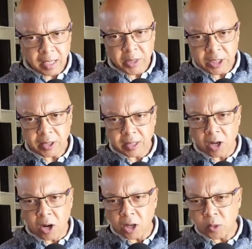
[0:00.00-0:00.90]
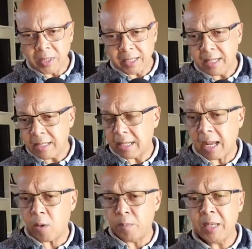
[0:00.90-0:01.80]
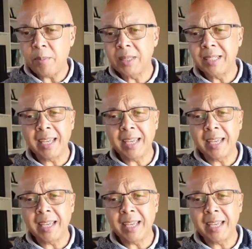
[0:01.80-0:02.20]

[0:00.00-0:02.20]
images and artwork is and how people